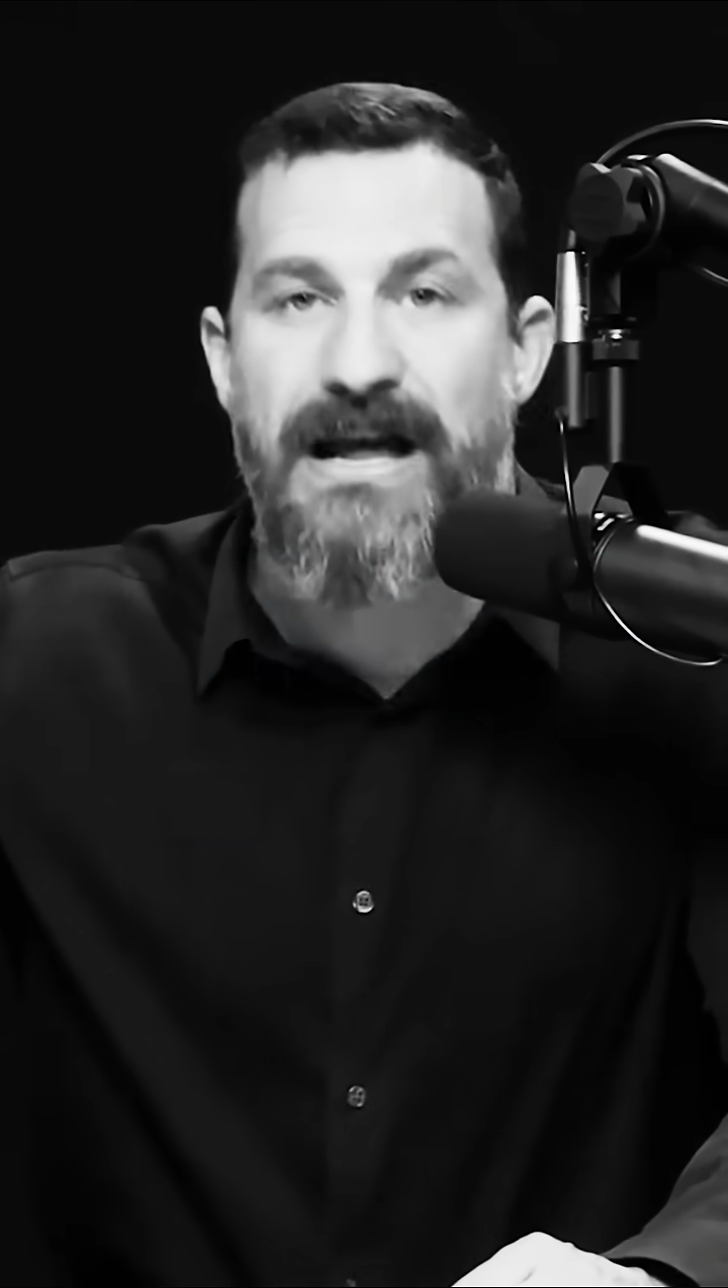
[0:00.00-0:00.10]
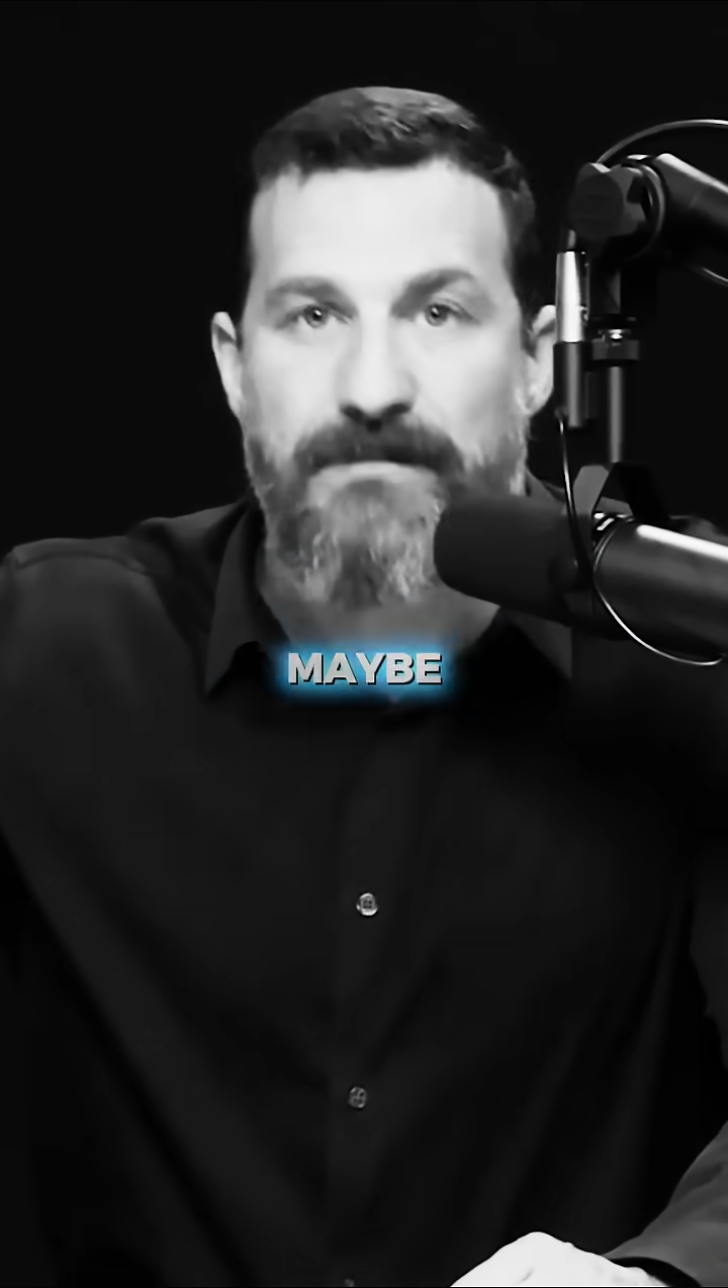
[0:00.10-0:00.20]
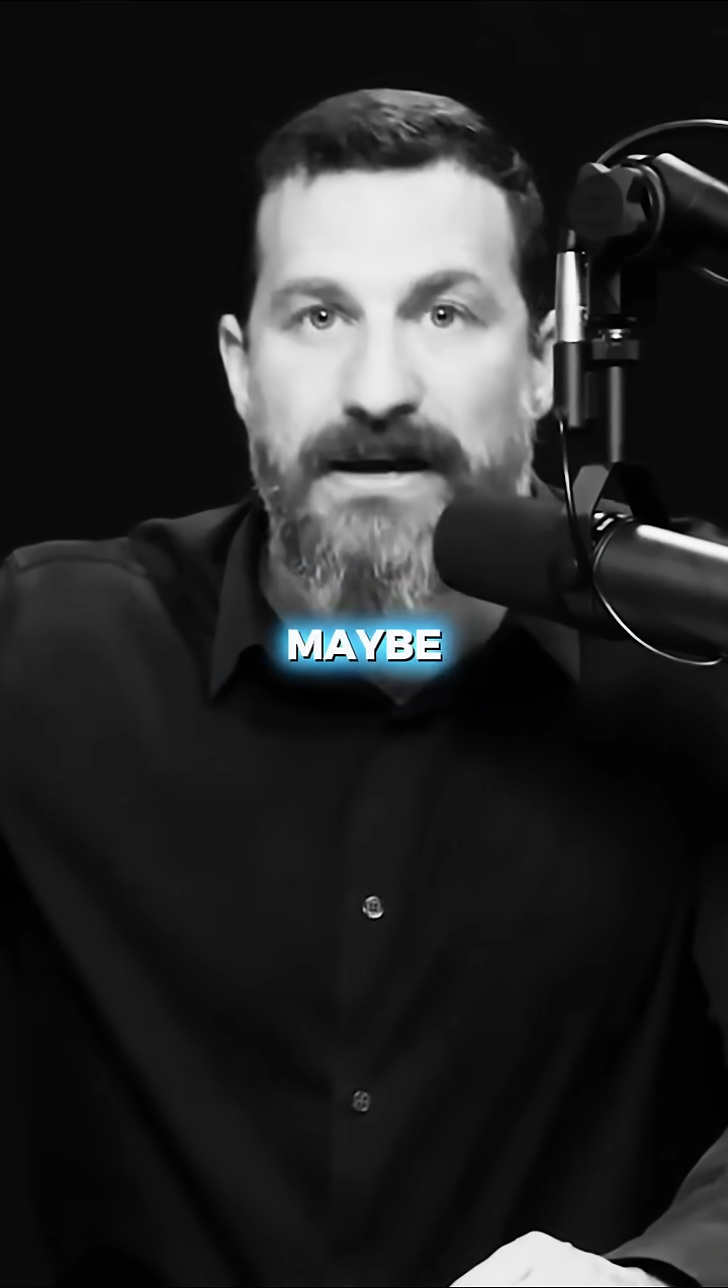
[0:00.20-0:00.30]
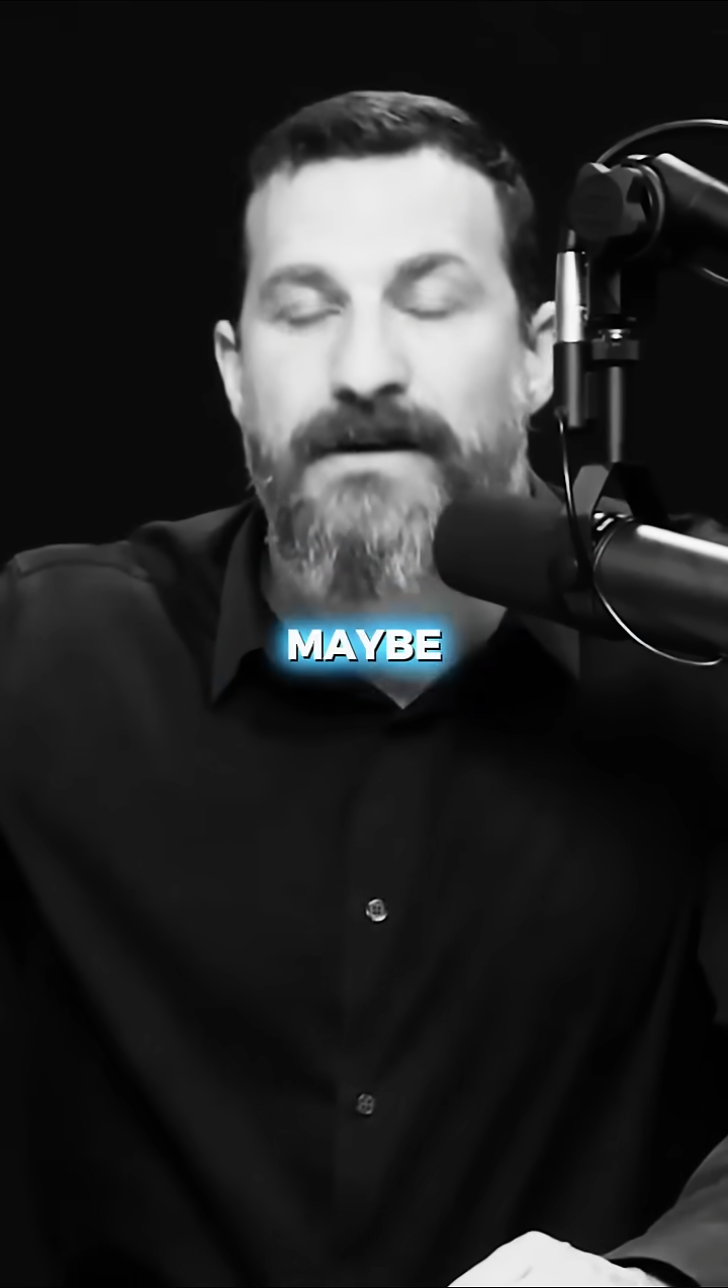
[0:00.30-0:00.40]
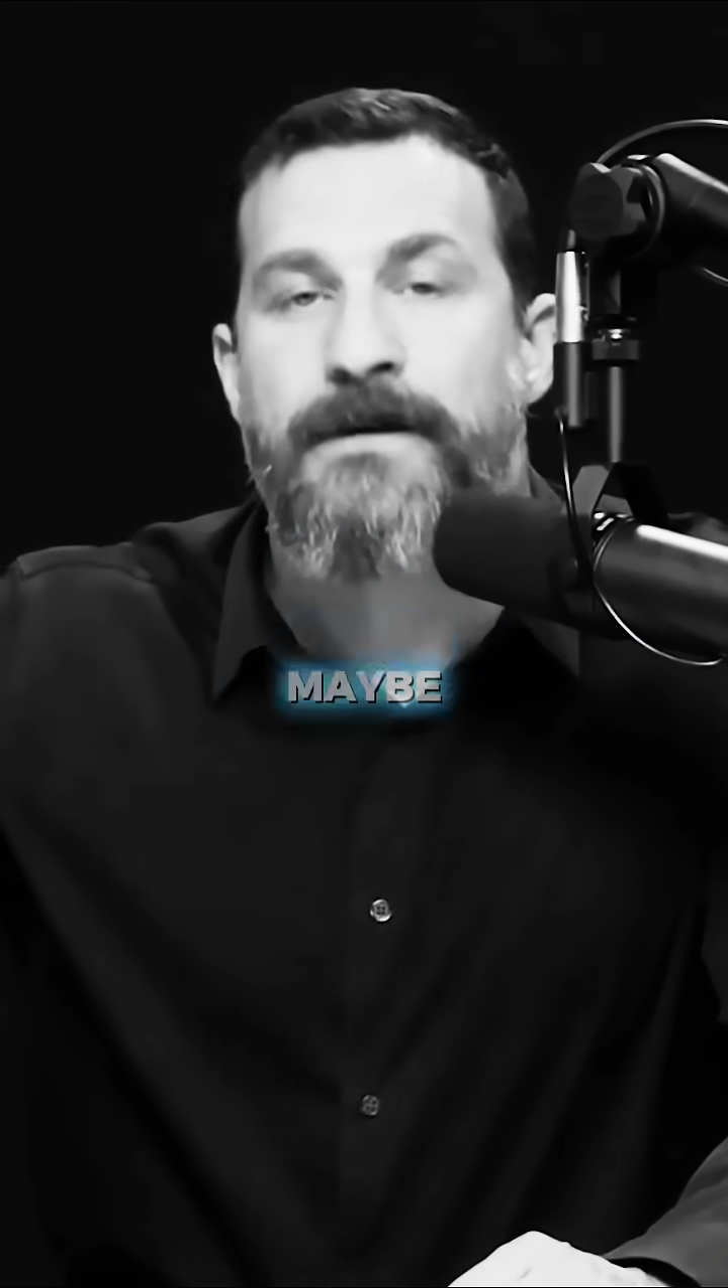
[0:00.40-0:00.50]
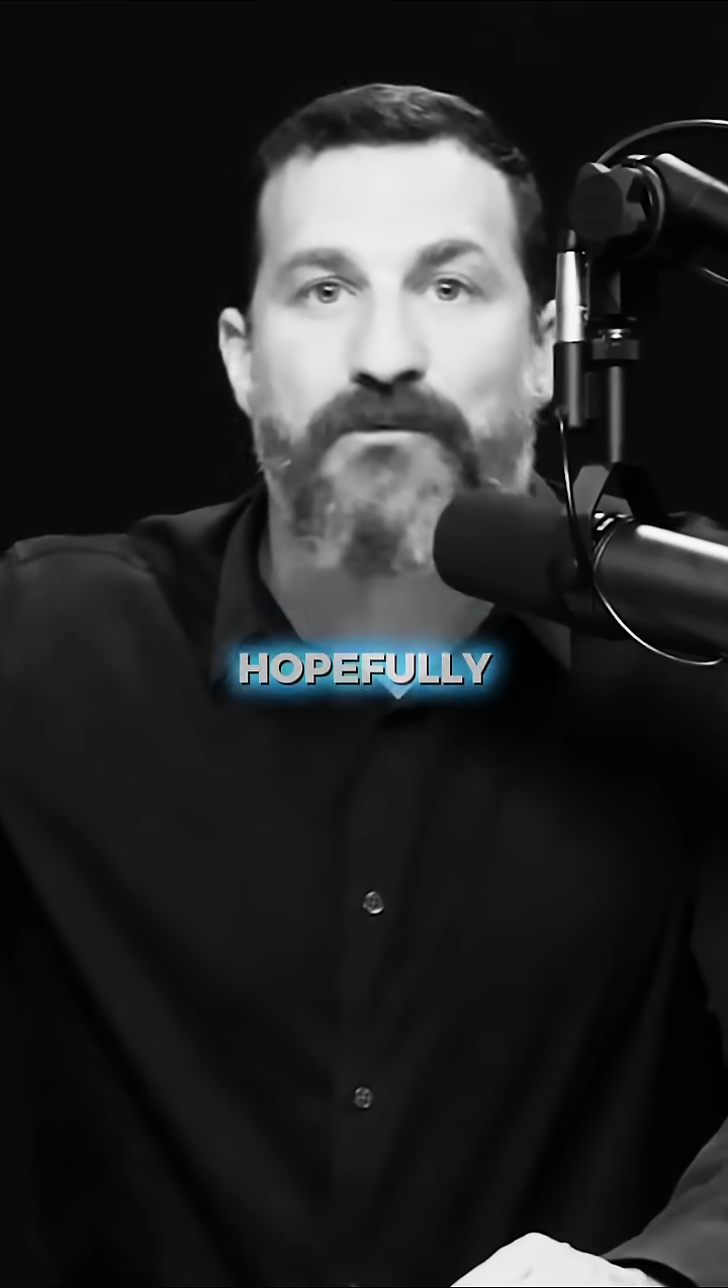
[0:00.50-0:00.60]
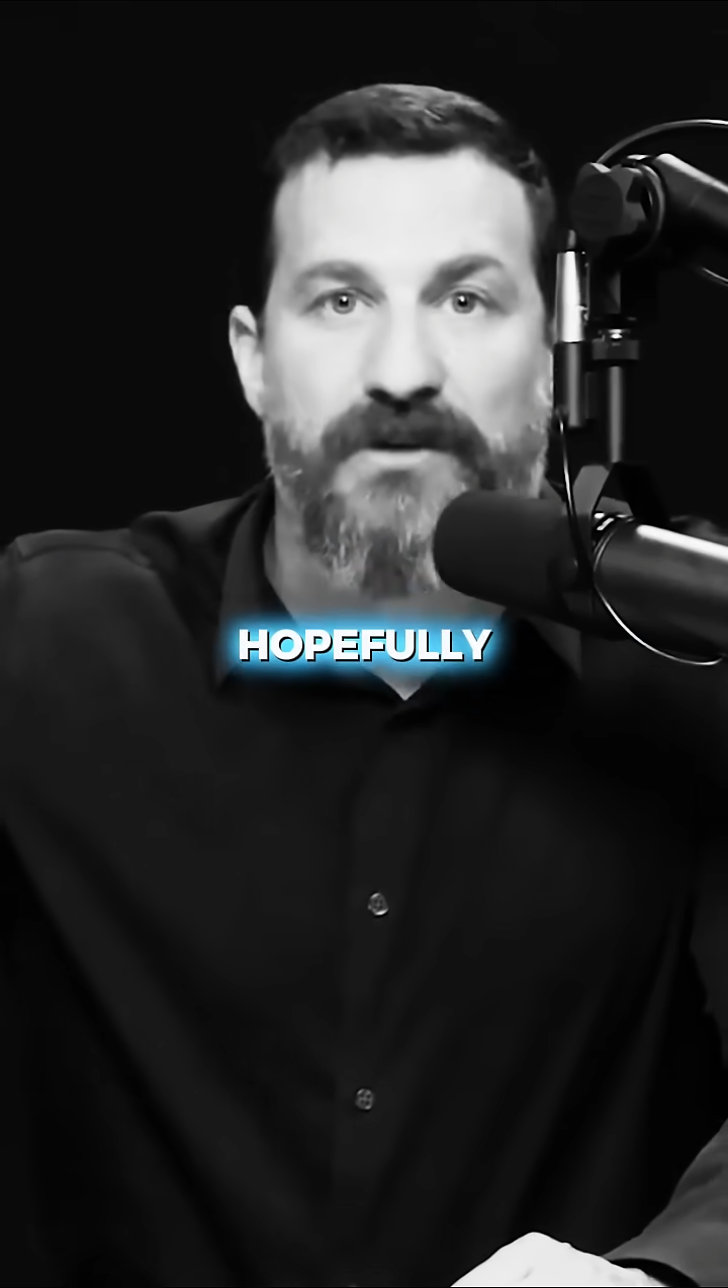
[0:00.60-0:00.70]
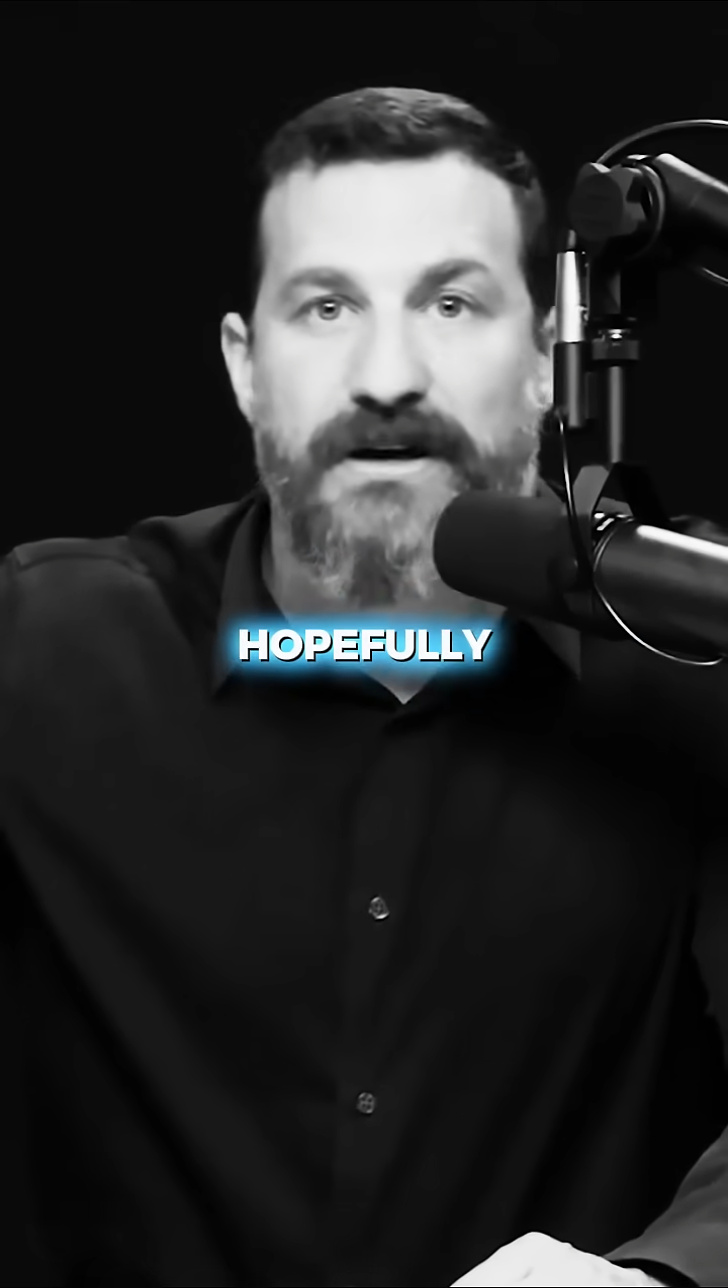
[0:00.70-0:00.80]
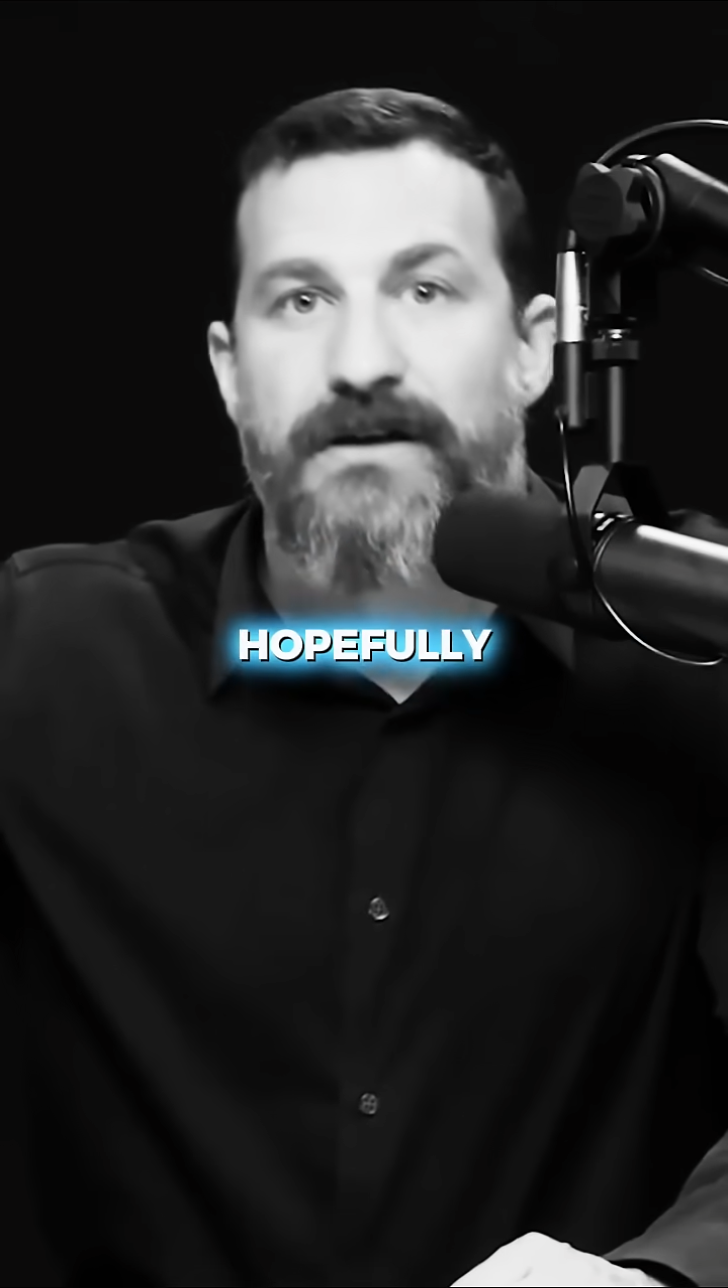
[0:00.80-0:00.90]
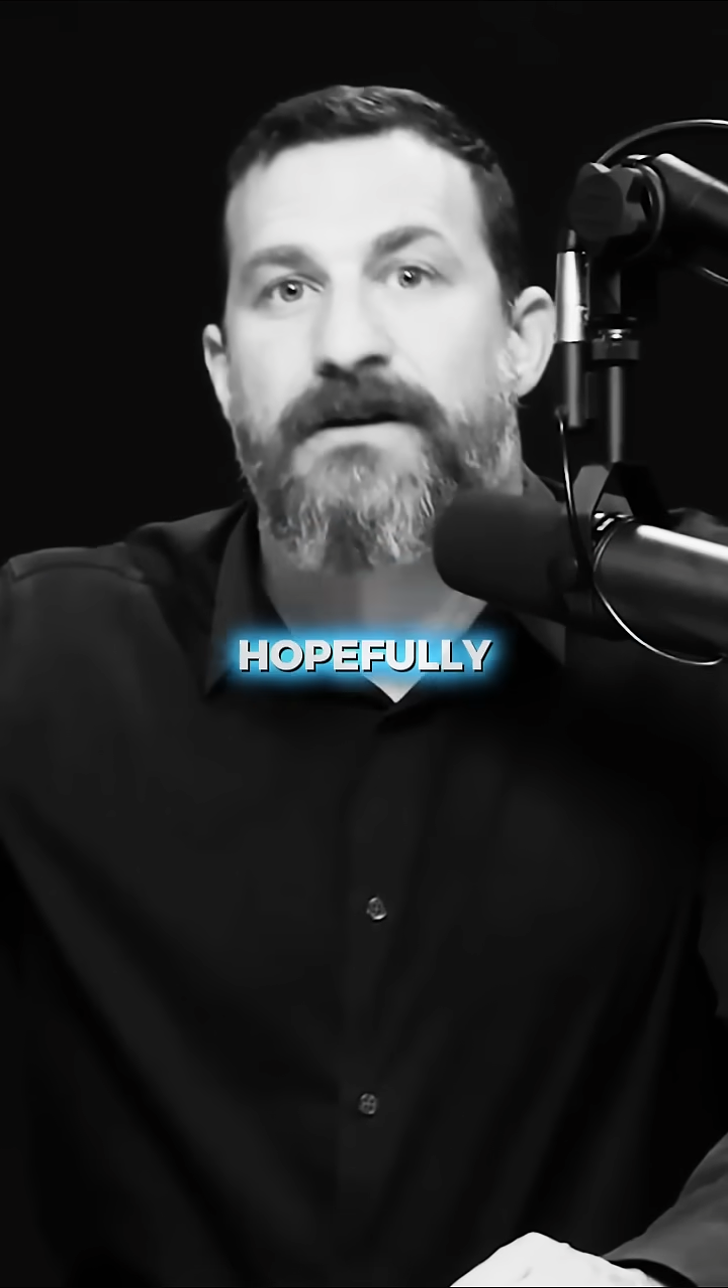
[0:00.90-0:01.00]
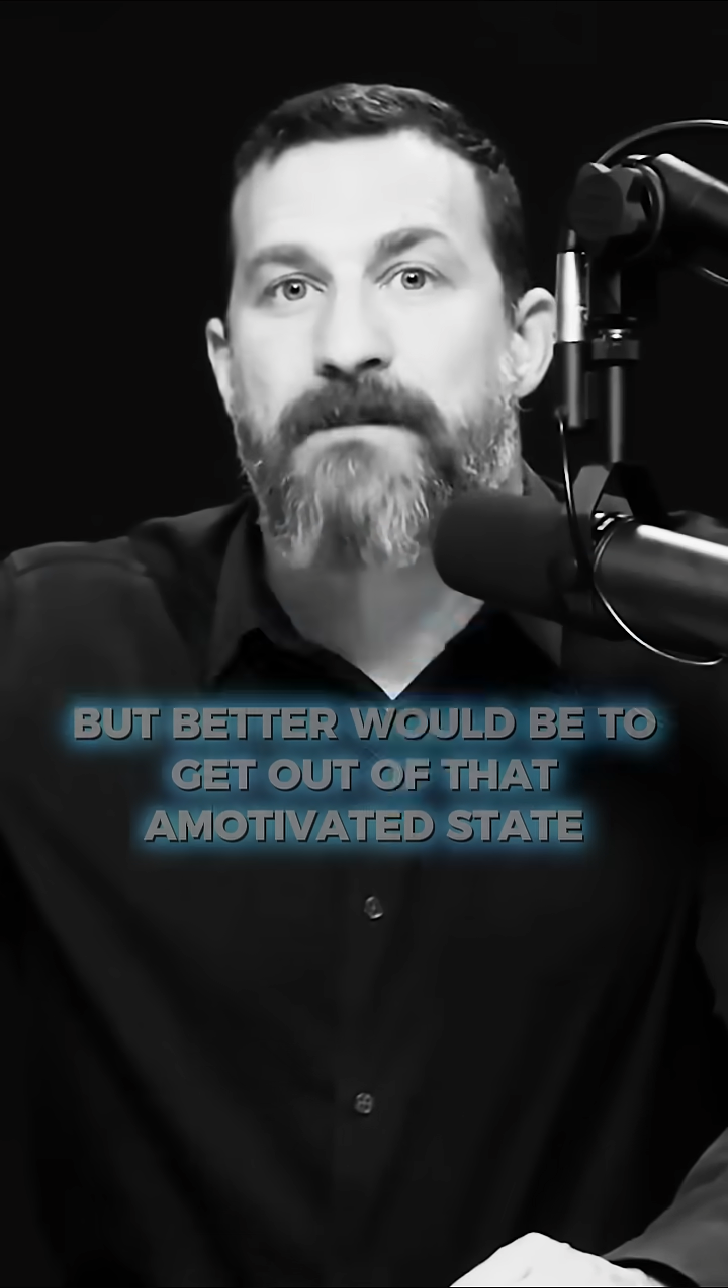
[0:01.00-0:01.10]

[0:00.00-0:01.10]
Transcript: Maybe, hopefully.